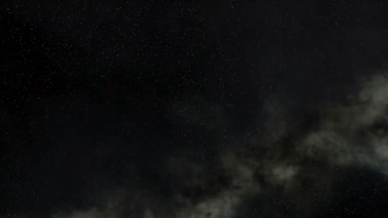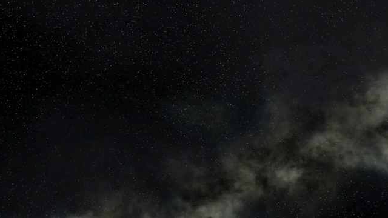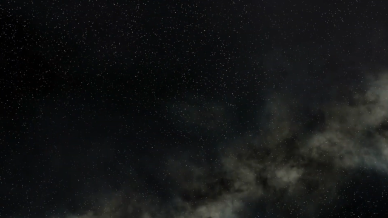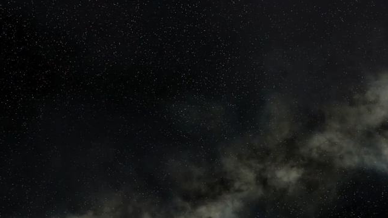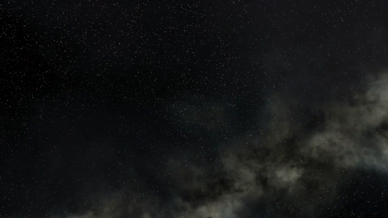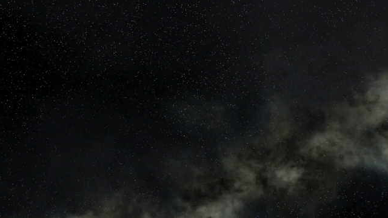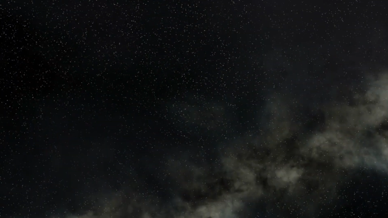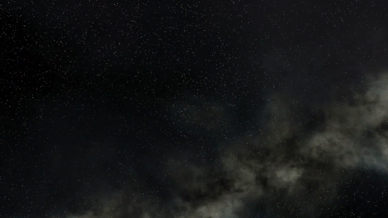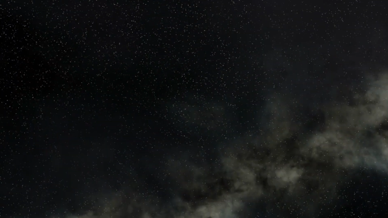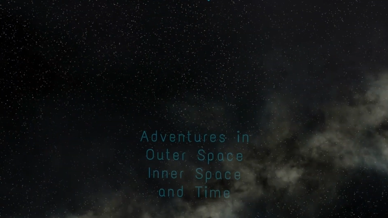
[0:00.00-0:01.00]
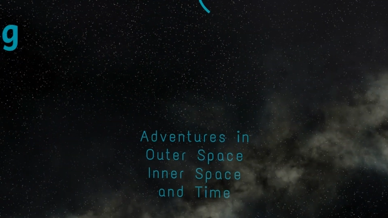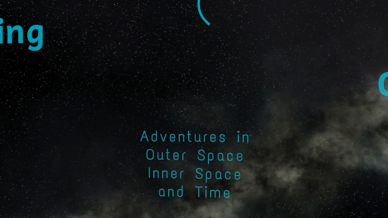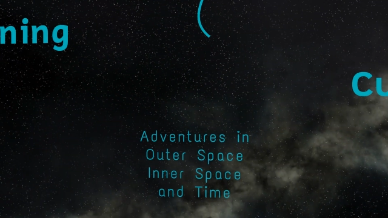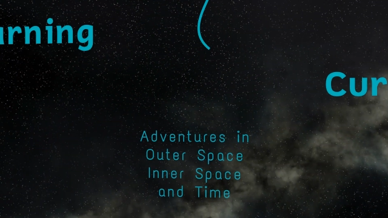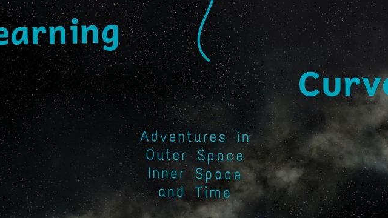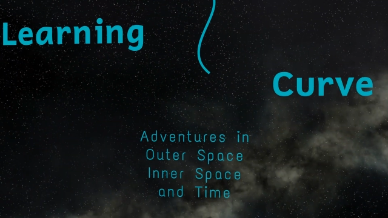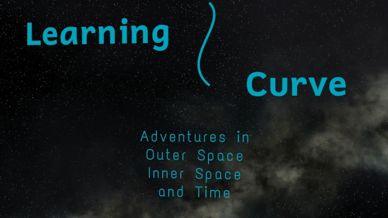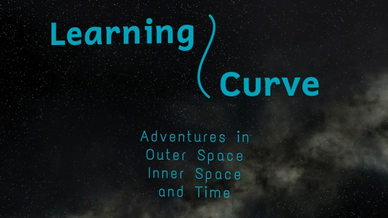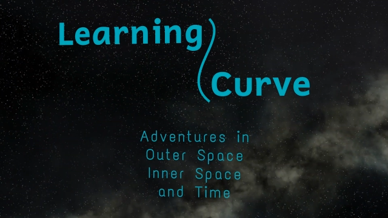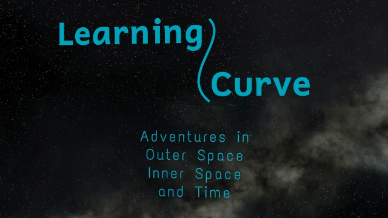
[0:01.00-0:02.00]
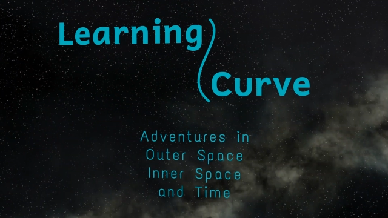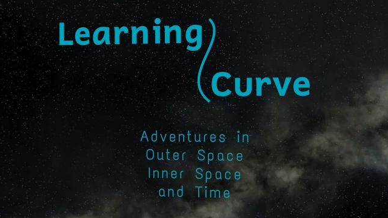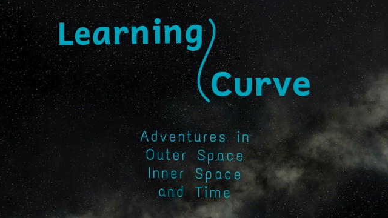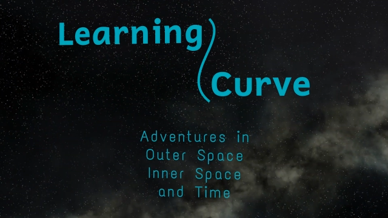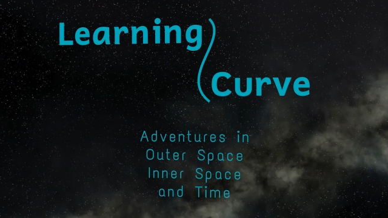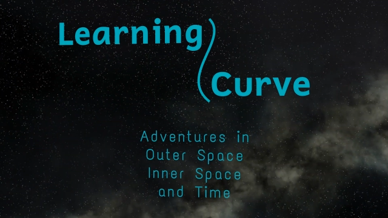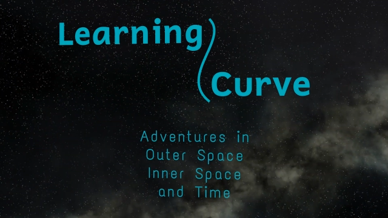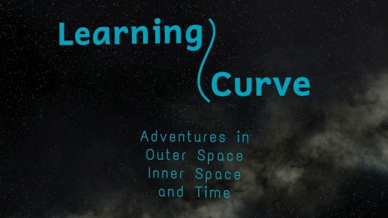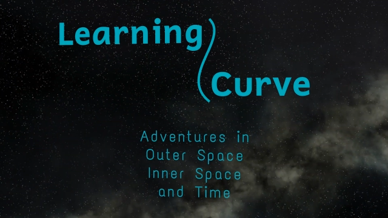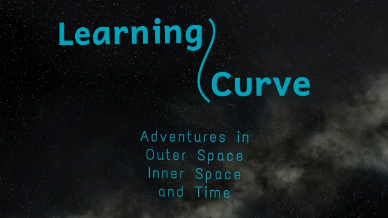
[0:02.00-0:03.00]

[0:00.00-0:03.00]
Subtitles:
[unreadable: no face in view]